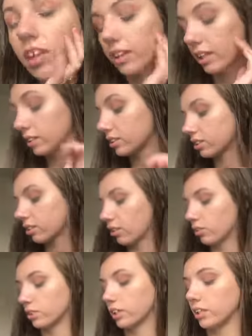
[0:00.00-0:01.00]
And that's
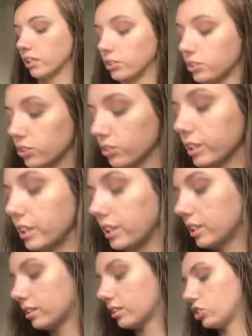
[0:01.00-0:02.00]
only those
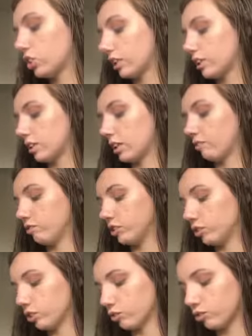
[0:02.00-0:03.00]
3 shades that I've
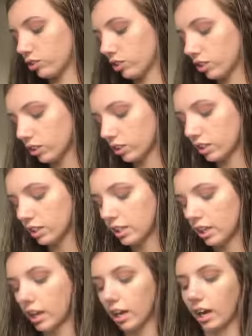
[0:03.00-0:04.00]
used so far.
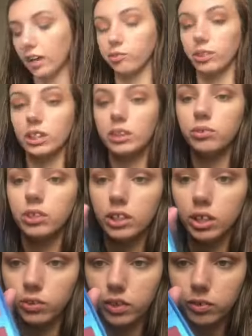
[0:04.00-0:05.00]
I really want to
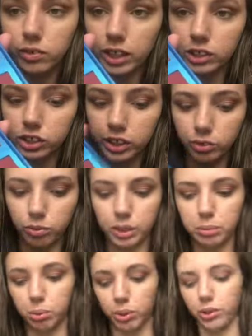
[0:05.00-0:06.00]
go in with that shade
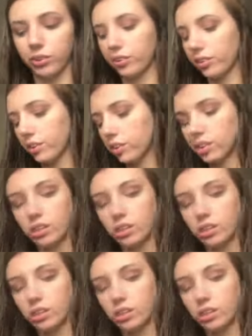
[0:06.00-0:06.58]
Rebirth.